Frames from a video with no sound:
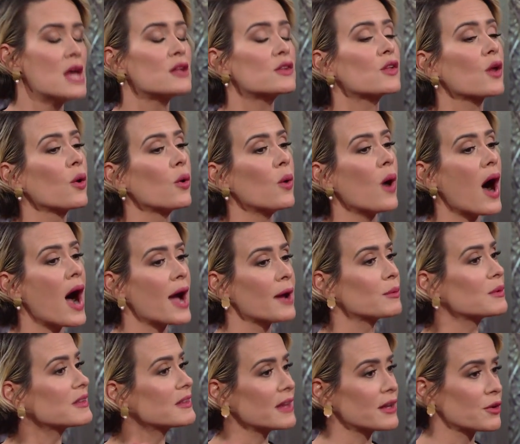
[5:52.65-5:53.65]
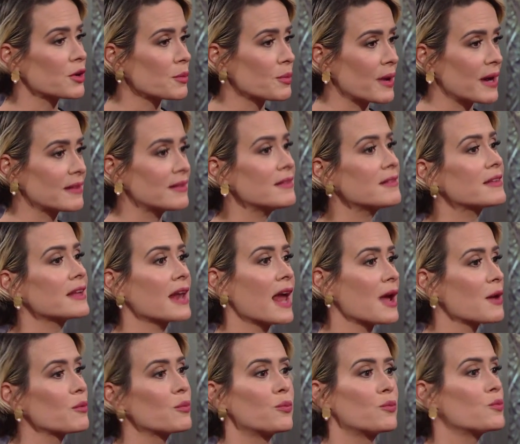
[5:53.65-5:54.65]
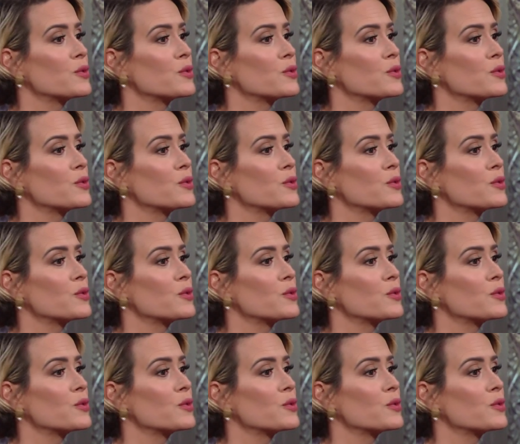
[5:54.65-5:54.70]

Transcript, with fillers: So I was in her presence, and I